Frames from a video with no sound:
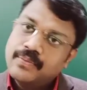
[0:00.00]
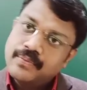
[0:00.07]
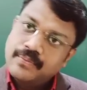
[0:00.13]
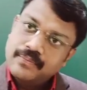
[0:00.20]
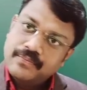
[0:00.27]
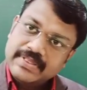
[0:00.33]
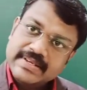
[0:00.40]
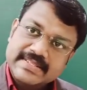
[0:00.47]

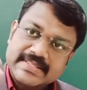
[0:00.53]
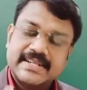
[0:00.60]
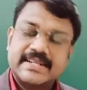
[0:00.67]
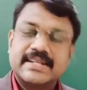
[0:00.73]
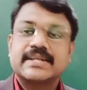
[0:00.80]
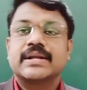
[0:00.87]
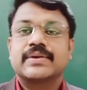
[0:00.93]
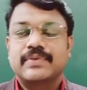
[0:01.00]
within a
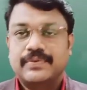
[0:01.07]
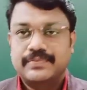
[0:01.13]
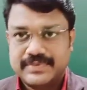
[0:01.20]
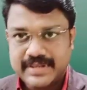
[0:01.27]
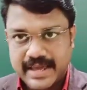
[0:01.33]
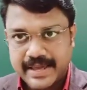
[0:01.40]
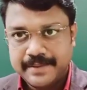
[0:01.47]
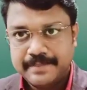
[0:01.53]
certain interval of
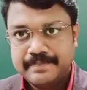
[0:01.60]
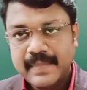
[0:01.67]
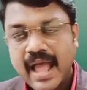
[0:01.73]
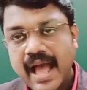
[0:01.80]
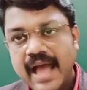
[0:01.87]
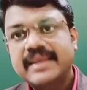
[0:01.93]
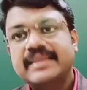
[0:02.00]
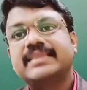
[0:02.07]
time,
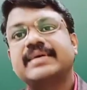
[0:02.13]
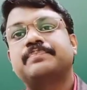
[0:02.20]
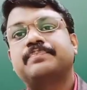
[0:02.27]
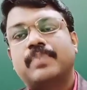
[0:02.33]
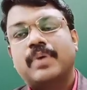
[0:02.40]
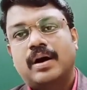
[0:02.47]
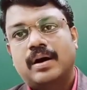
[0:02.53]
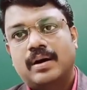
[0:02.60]
and the
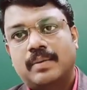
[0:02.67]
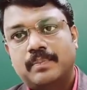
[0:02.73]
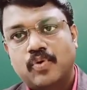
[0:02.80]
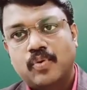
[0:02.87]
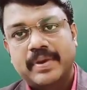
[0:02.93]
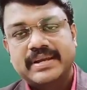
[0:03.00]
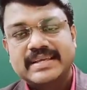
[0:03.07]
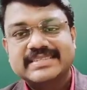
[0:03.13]

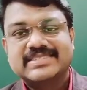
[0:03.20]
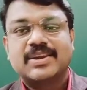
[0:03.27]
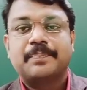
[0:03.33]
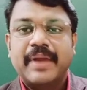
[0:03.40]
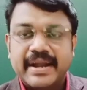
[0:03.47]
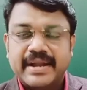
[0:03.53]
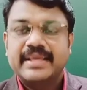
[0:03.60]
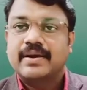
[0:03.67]
movement is
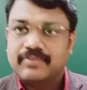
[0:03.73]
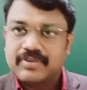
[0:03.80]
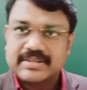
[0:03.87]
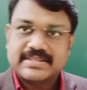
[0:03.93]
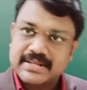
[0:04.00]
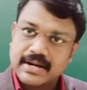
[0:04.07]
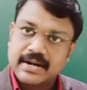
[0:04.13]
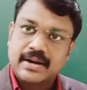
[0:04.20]
repeating after a
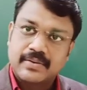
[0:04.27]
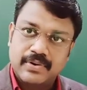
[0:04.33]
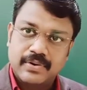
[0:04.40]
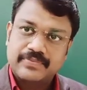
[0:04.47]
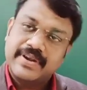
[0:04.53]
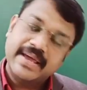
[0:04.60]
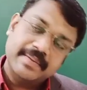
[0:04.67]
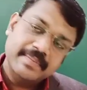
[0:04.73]
certain interval
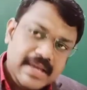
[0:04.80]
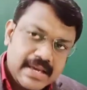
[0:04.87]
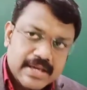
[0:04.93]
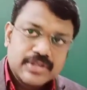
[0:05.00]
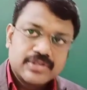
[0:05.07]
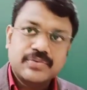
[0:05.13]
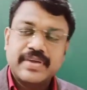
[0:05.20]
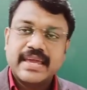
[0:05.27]
of time.
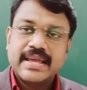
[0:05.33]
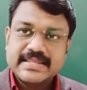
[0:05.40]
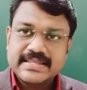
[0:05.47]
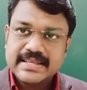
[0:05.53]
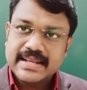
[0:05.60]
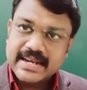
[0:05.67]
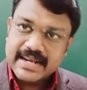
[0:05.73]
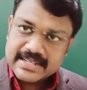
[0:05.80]
So we can say
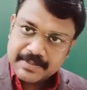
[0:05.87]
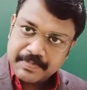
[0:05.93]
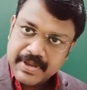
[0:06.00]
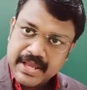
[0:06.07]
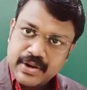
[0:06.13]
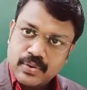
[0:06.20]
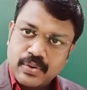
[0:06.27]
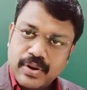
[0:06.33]
that it is a
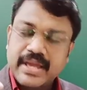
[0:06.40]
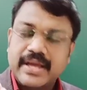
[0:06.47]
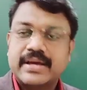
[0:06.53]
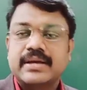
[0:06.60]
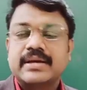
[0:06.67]
periodic